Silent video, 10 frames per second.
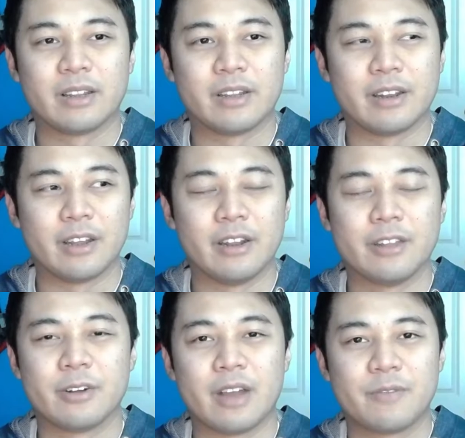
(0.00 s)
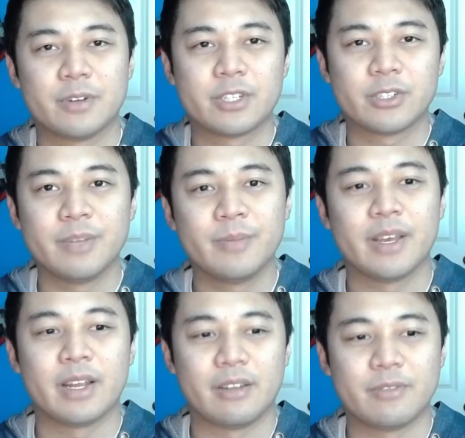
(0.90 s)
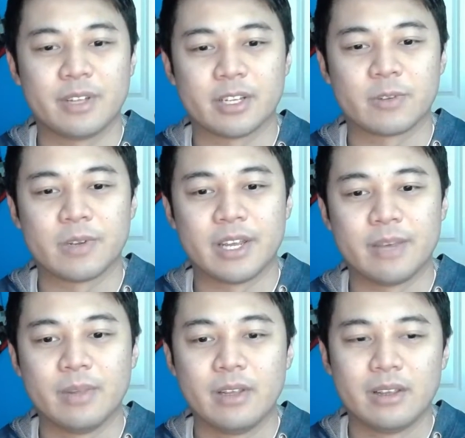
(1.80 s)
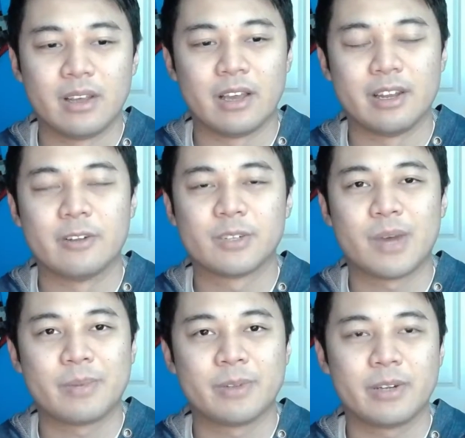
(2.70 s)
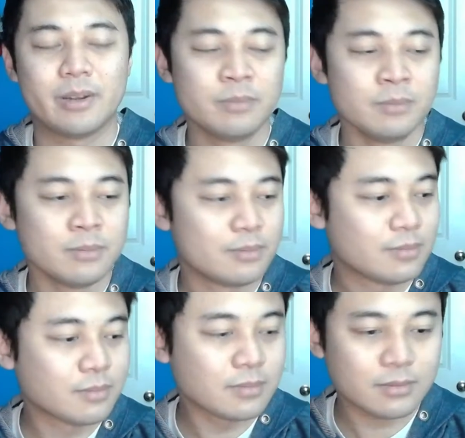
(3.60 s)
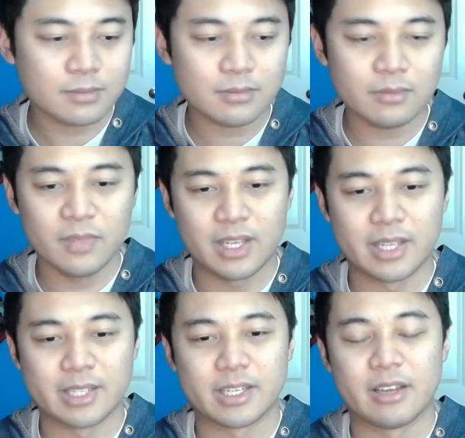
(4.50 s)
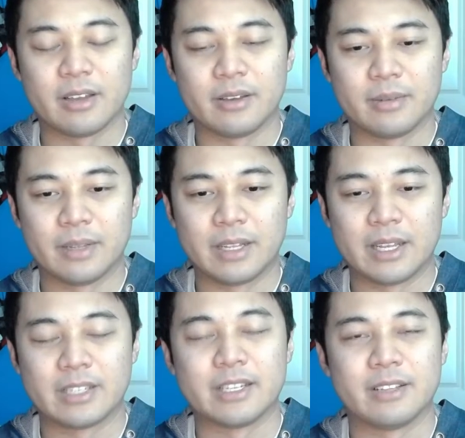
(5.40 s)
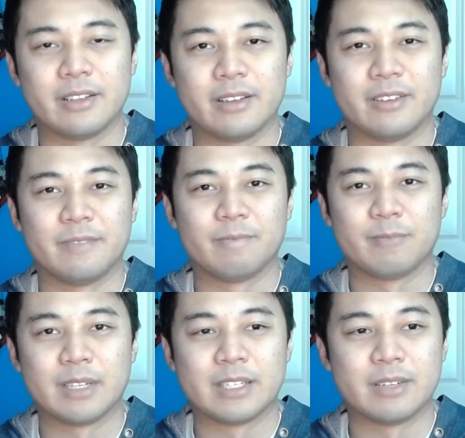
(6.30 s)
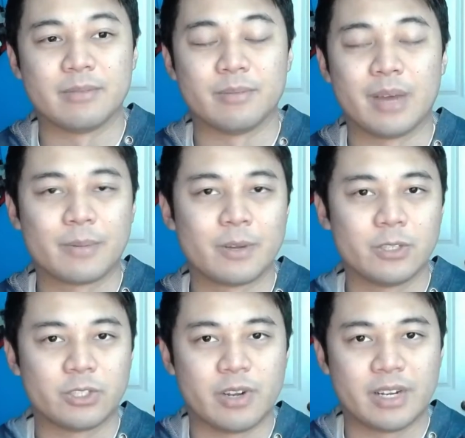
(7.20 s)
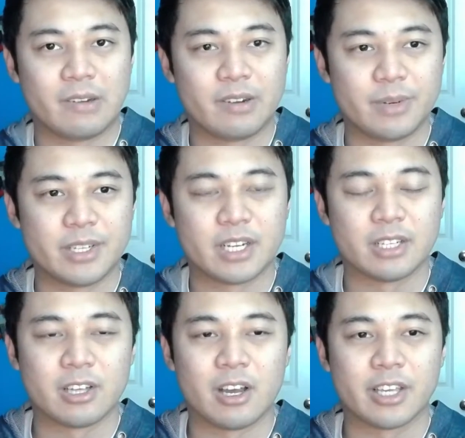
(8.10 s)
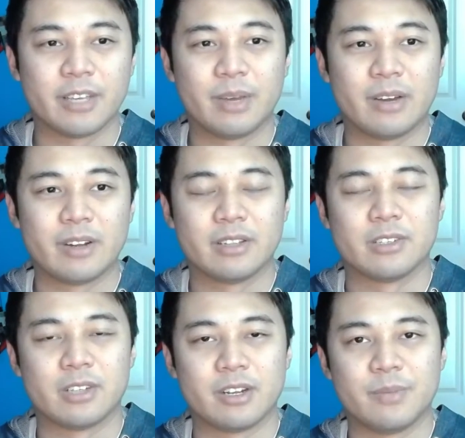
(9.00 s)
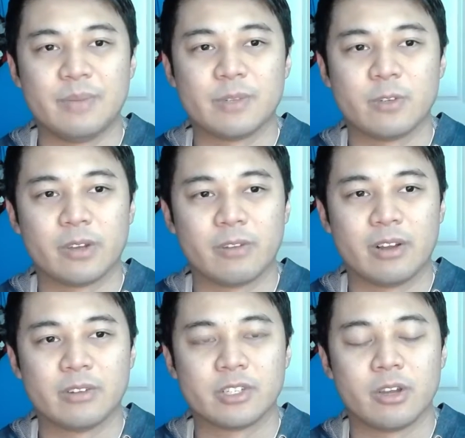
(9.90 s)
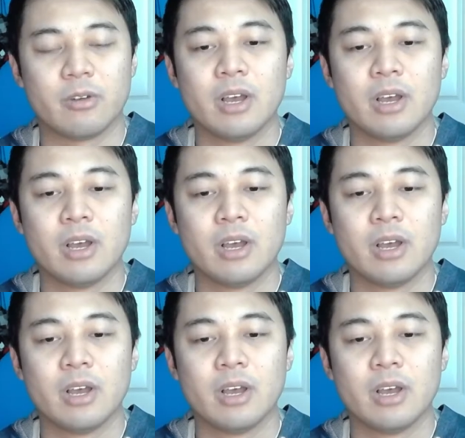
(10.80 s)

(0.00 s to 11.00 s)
another effort stream, and I feel like Squid Game. It's popular. It's in pop culture right now. Everybody's kind of talking about it, and there's a lot of memes going around. So